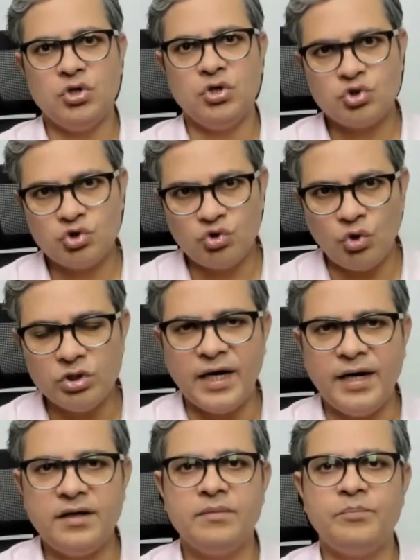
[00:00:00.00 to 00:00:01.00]
so
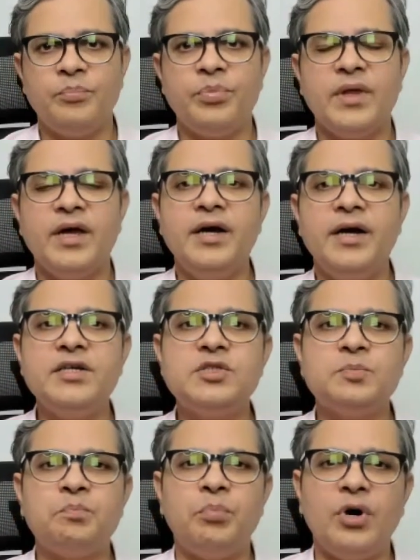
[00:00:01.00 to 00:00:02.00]
that it
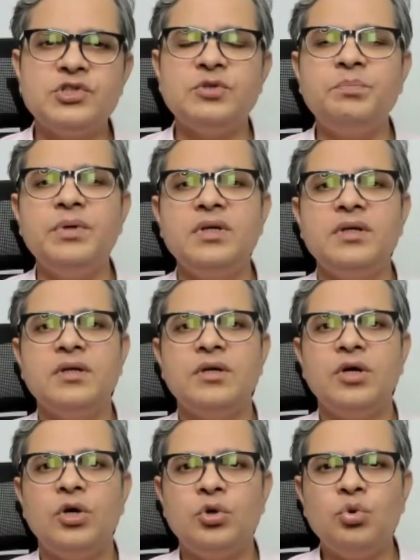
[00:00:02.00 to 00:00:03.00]
is possible
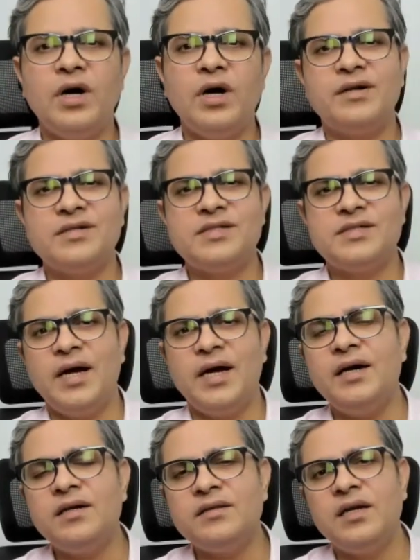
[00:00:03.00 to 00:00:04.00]
to
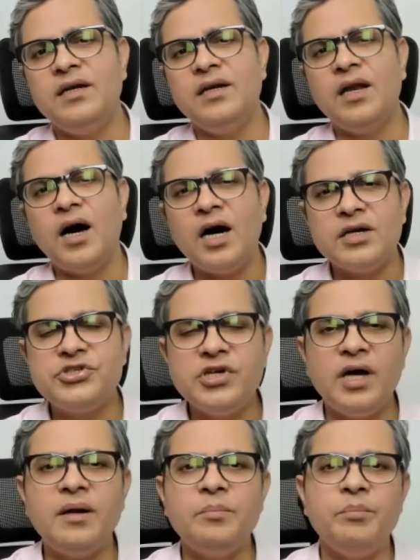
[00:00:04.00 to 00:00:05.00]
understand the
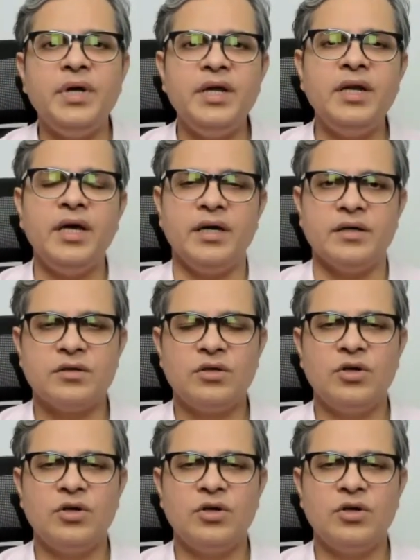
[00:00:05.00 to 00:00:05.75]
larger meaning